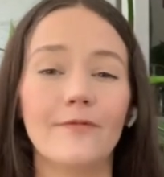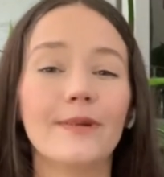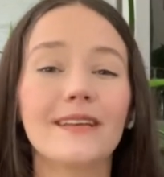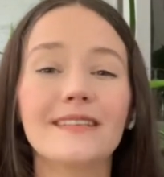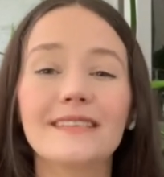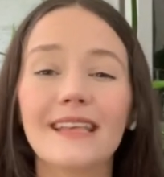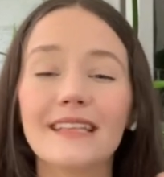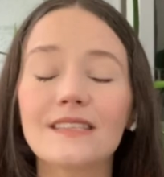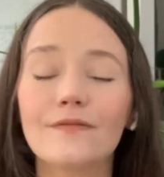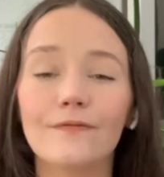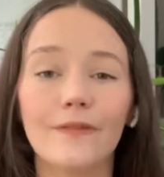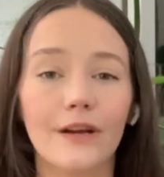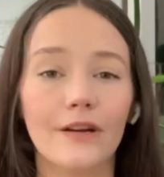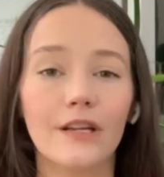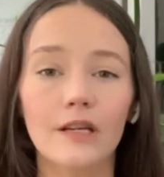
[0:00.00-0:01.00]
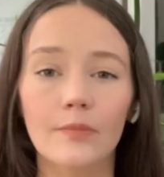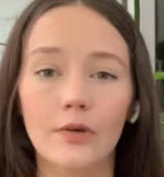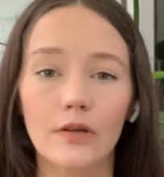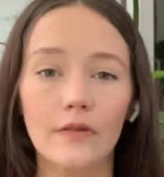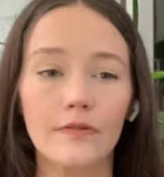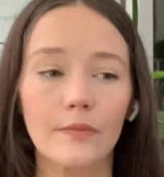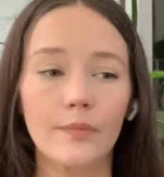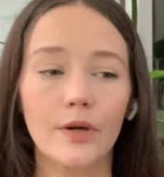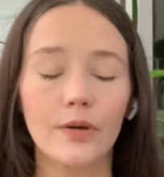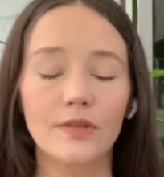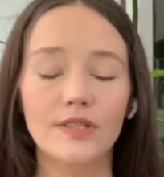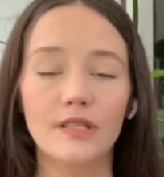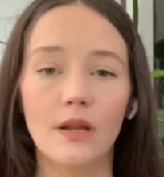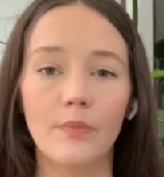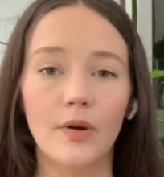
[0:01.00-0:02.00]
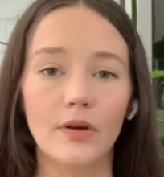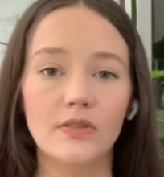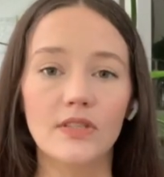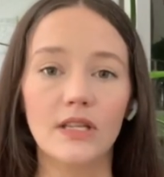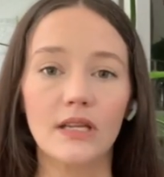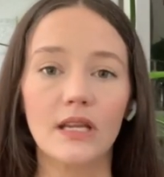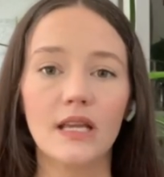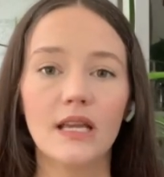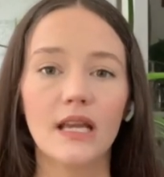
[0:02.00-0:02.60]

because that's variable from person to person.